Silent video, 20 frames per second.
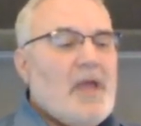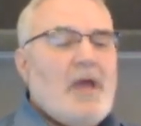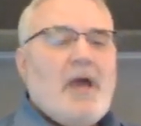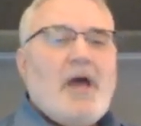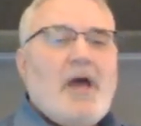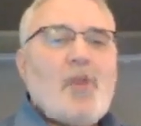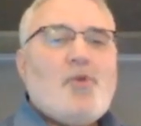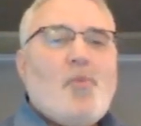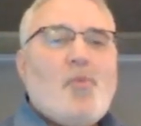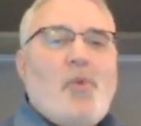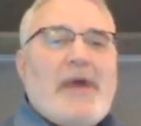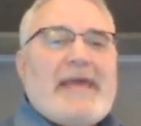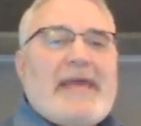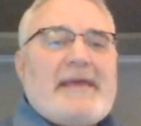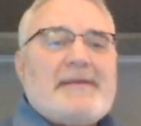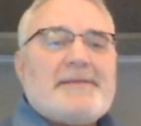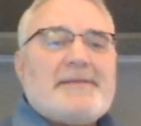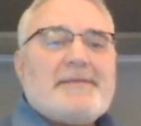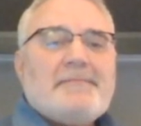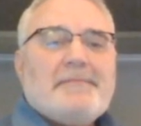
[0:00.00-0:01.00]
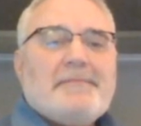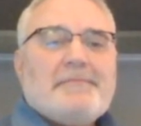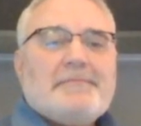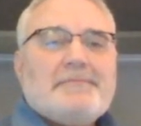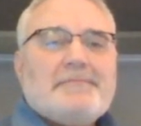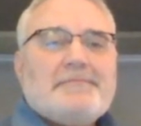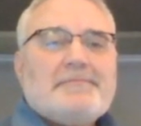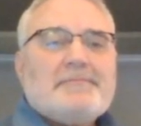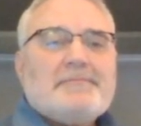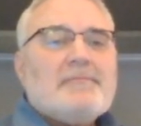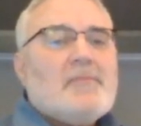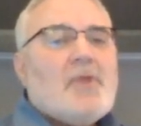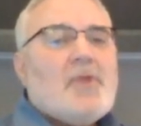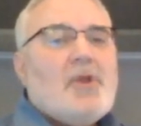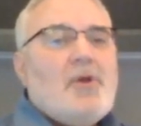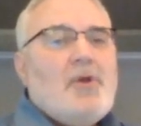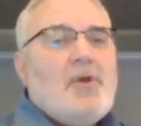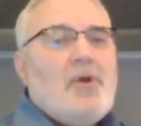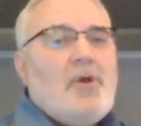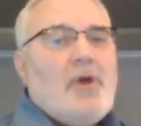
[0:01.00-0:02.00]
And weight.
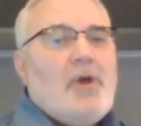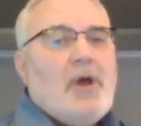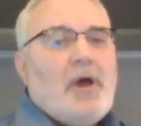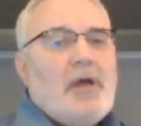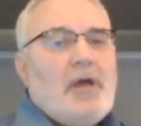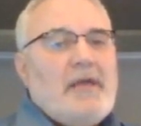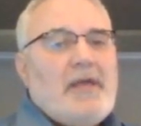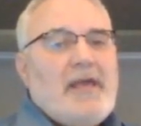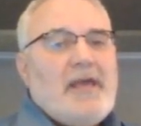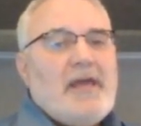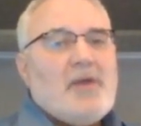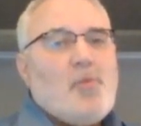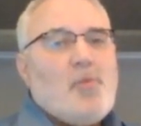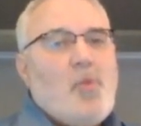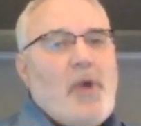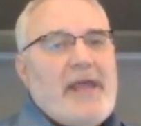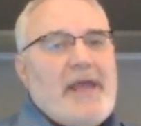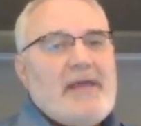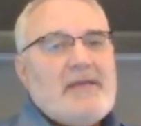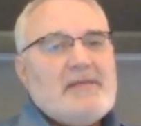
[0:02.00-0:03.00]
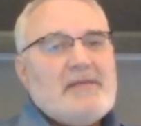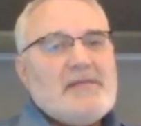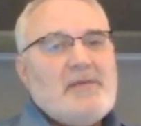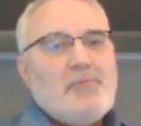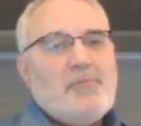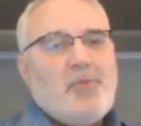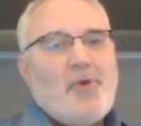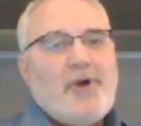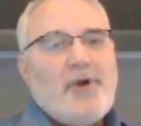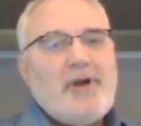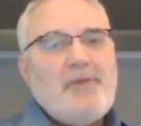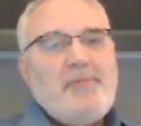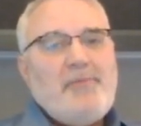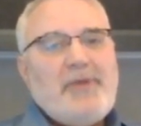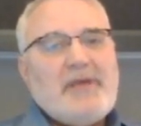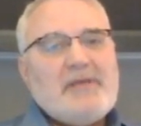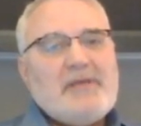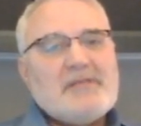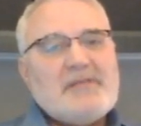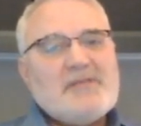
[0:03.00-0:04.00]
Again, weight is important
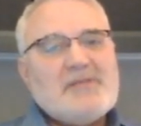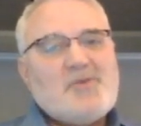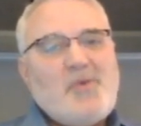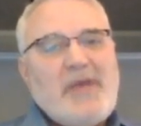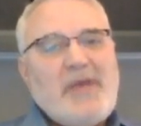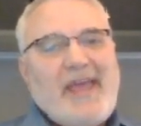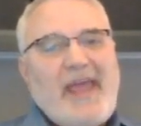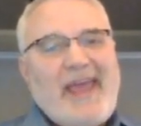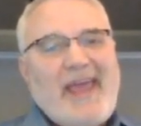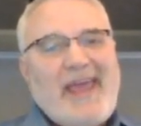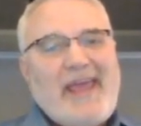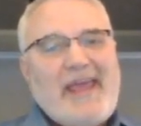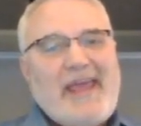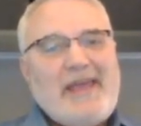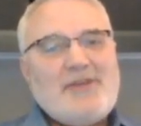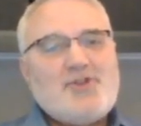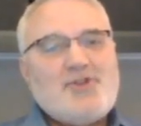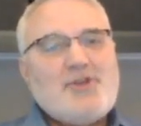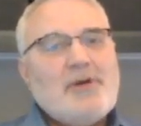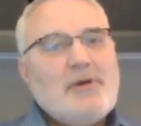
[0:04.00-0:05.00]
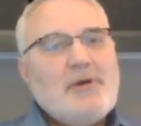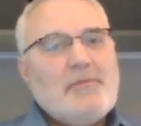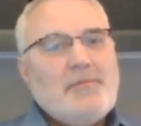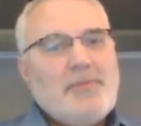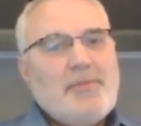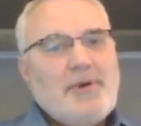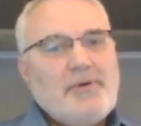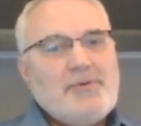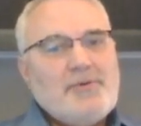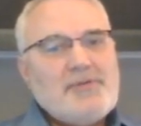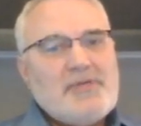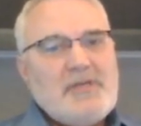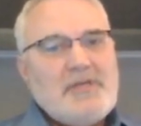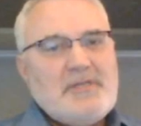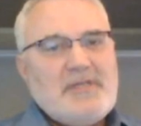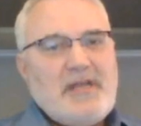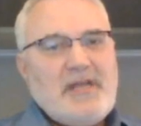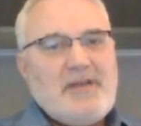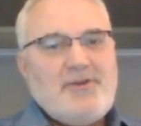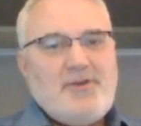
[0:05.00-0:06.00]
because as we age, bones
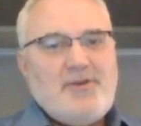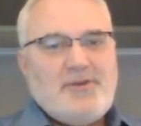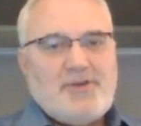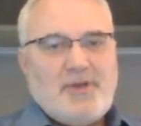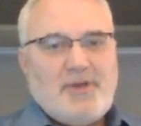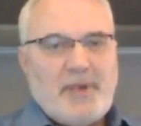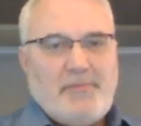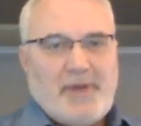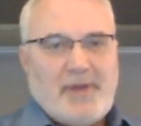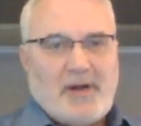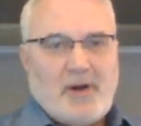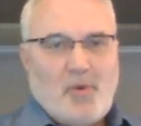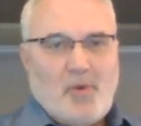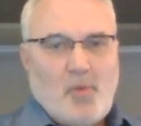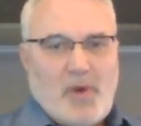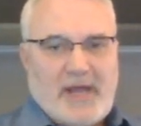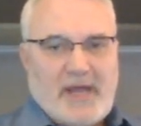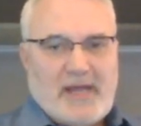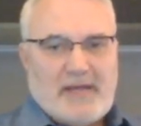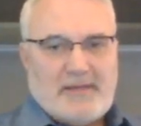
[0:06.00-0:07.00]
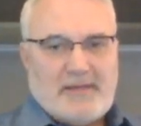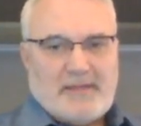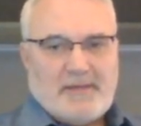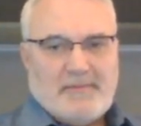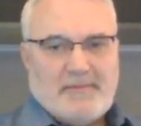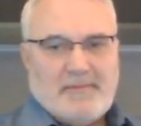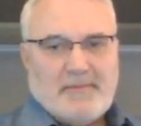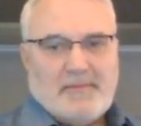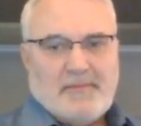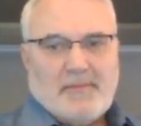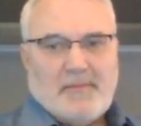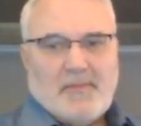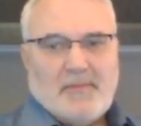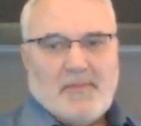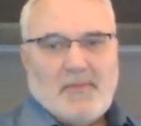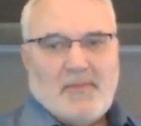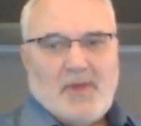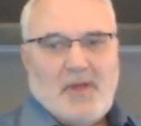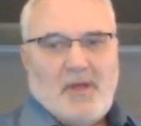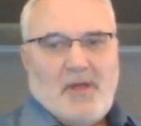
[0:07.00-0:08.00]
continue to bear weight.
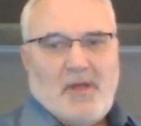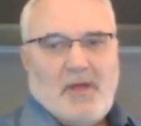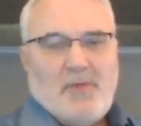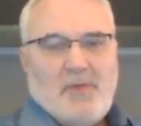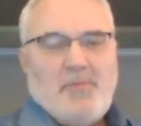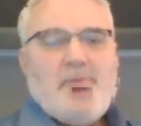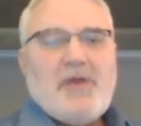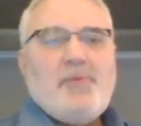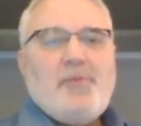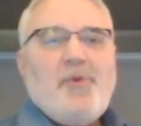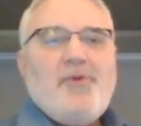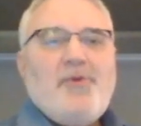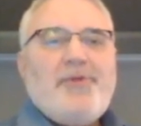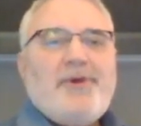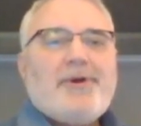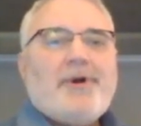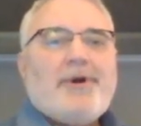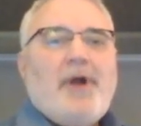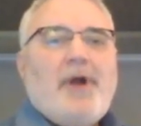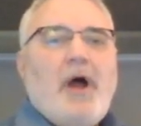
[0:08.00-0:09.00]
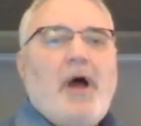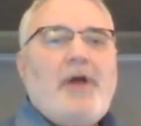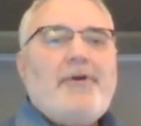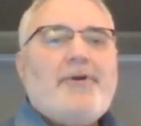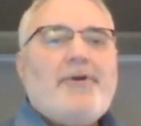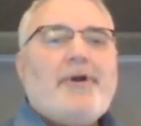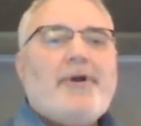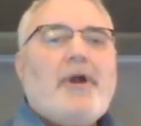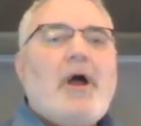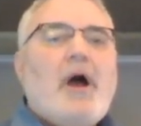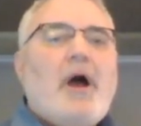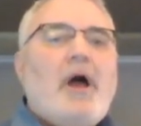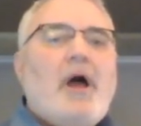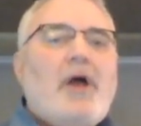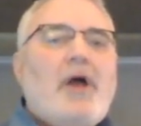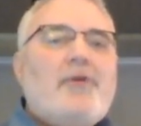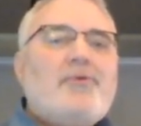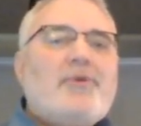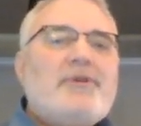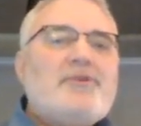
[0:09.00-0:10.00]
And people that are under
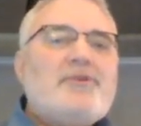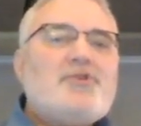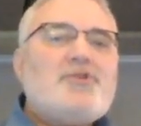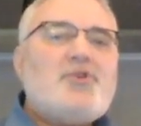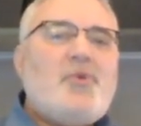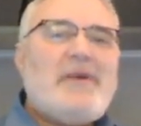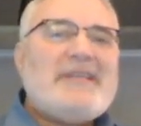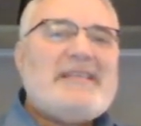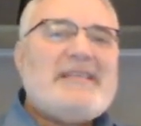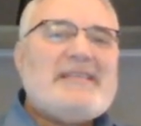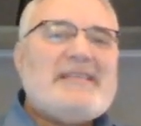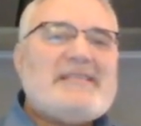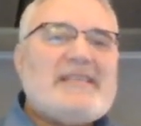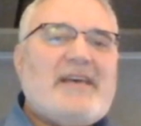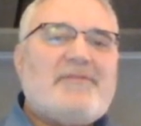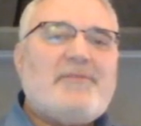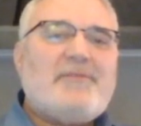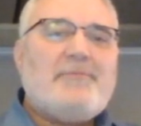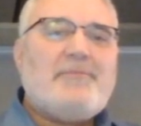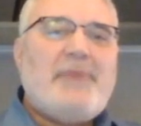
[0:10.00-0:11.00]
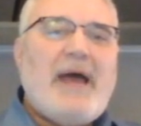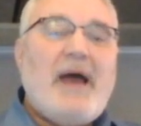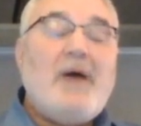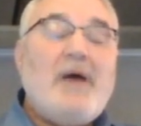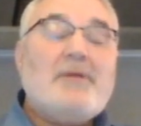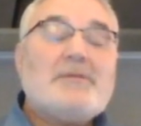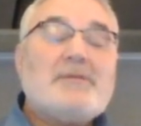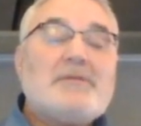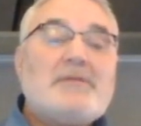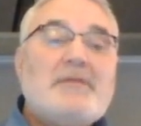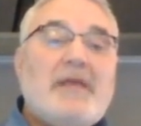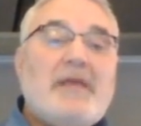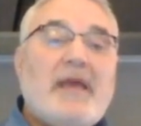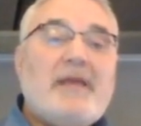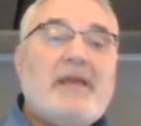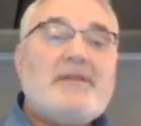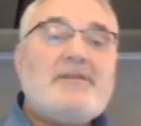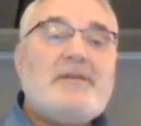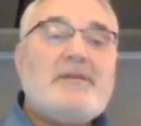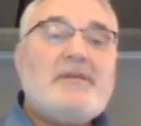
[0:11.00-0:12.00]
127 pounds
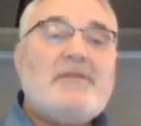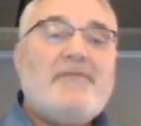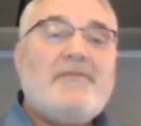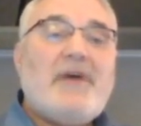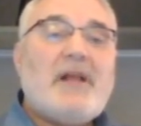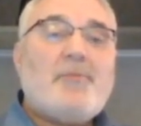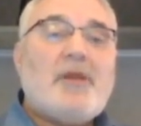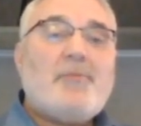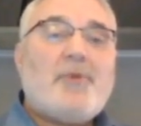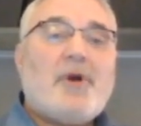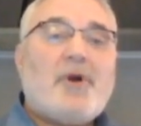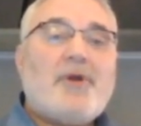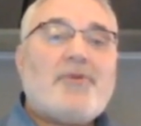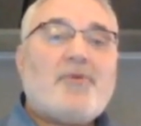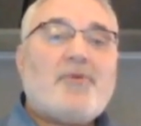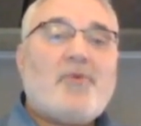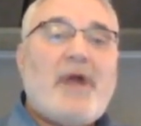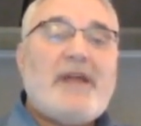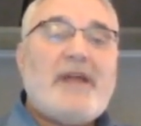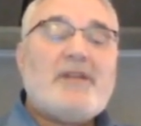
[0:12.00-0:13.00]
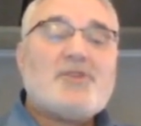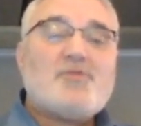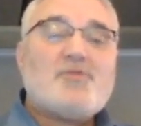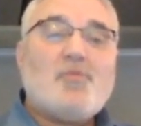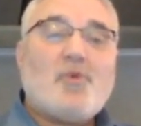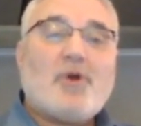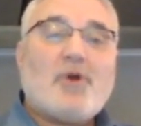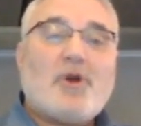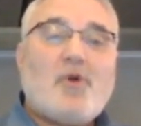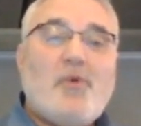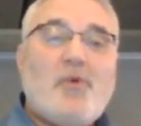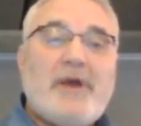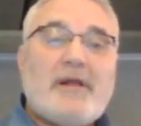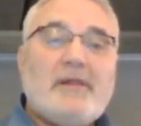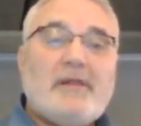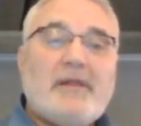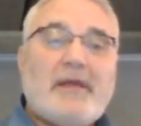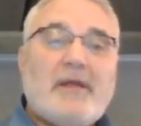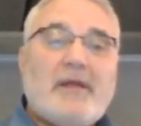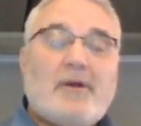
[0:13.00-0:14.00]
tend to develop arthritis more
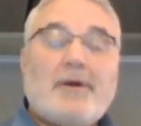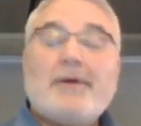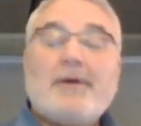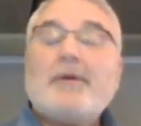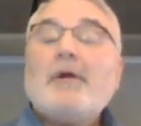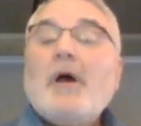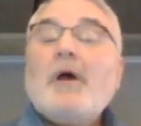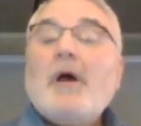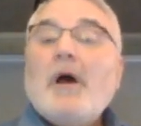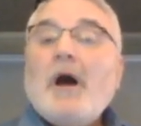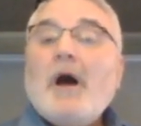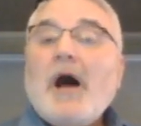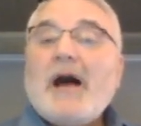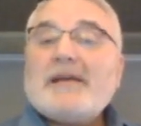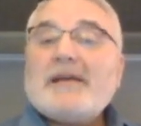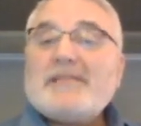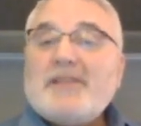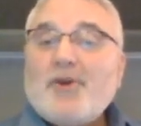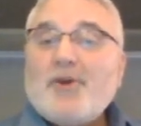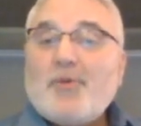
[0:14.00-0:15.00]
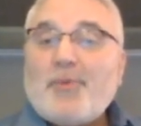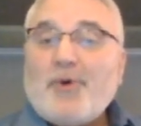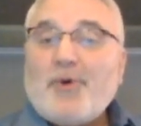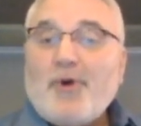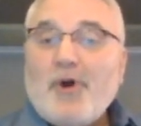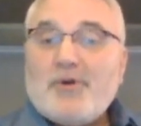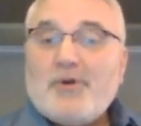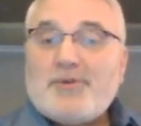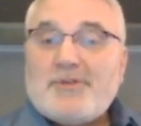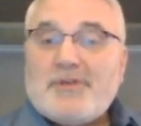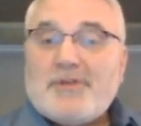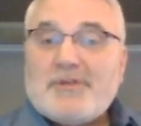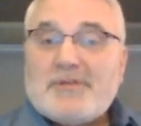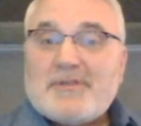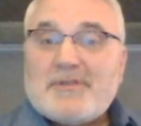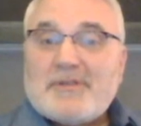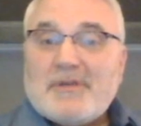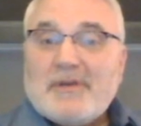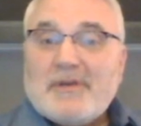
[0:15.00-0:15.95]
quickly, or osteoporosis